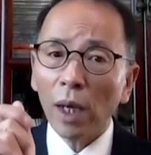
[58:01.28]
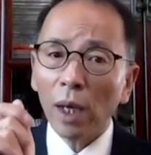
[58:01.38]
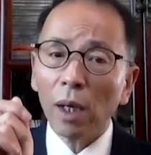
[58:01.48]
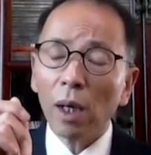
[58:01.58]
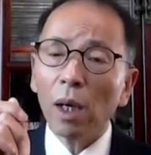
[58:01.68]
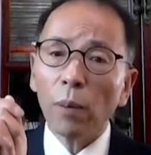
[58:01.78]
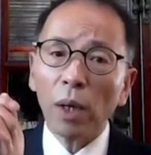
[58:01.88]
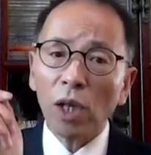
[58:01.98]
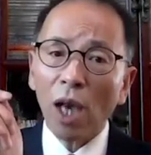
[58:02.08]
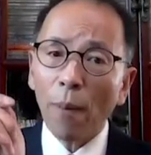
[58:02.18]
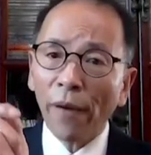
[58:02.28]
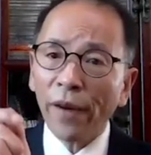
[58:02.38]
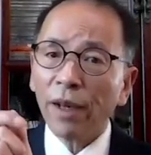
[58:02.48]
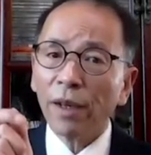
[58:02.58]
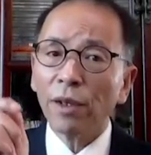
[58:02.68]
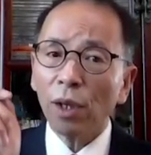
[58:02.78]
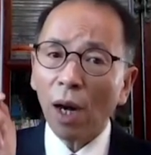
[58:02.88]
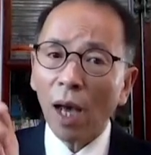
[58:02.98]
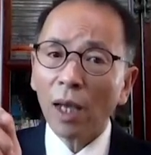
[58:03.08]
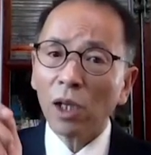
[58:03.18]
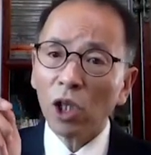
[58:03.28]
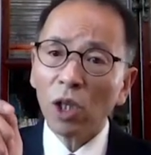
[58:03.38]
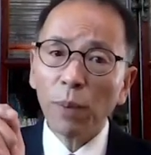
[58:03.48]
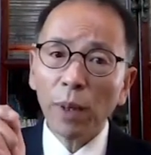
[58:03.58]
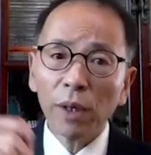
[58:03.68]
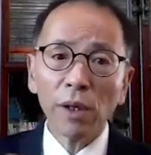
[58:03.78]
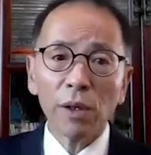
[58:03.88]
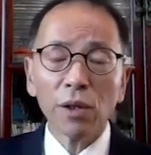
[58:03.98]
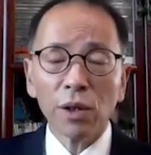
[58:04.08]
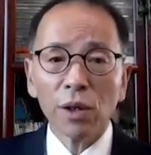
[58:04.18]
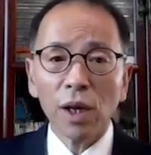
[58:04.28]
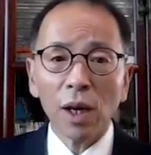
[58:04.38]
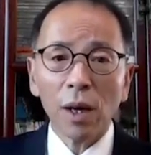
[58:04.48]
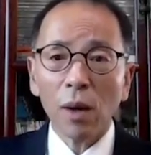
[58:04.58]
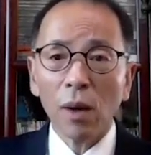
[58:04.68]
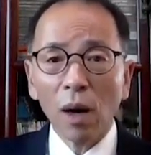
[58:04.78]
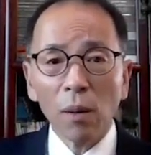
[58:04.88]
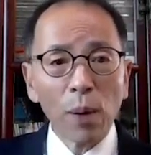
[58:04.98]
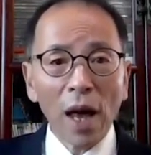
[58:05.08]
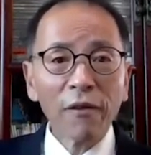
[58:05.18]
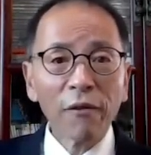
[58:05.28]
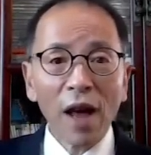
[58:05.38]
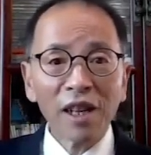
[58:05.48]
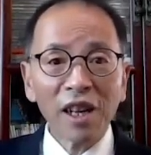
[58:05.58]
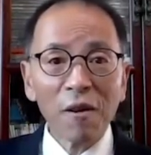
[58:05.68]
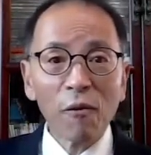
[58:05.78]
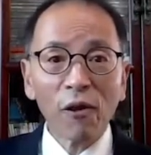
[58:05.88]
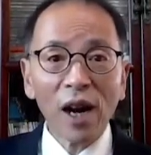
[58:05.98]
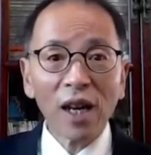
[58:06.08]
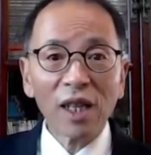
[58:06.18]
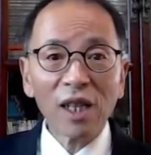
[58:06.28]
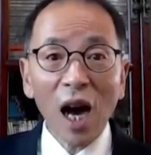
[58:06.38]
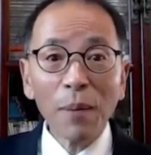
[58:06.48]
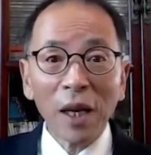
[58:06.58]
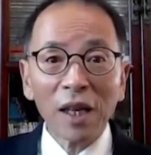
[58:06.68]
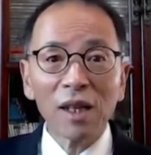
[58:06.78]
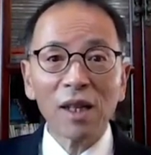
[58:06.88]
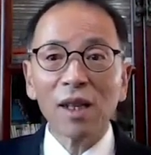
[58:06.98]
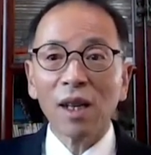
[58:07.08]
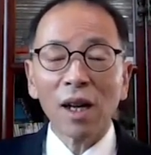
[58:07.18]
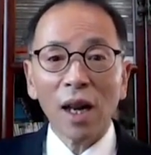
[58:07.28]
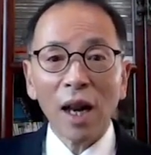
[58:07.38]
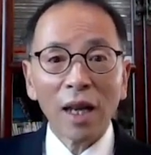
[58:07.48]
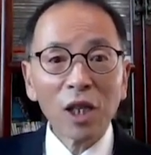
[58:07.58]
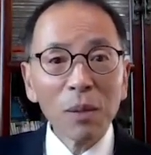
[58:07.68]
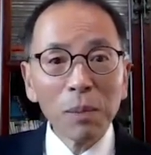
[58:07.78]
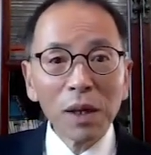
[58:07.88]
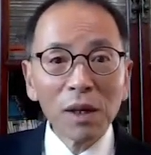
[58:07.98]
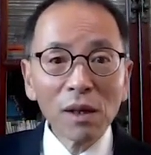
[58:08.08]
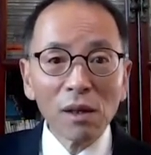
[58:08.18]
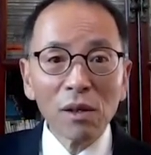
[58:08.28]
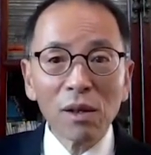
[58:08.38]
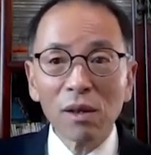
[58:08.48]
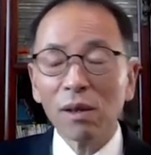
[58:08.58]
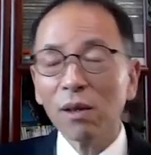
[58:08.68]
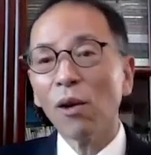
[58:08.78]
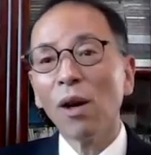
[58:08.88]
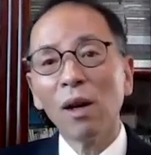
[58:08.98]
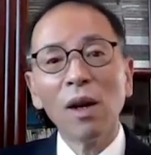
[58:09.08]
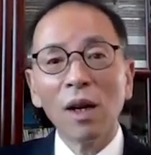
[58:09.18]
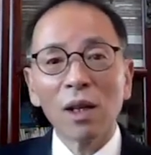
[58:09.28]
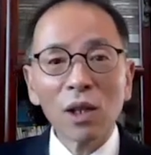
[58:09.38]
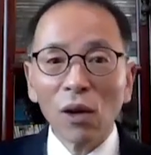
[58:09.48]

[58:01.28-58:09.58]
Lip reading: is the way. Because Americans like cheap goods. Black Friday is coming. They like cheap goods. So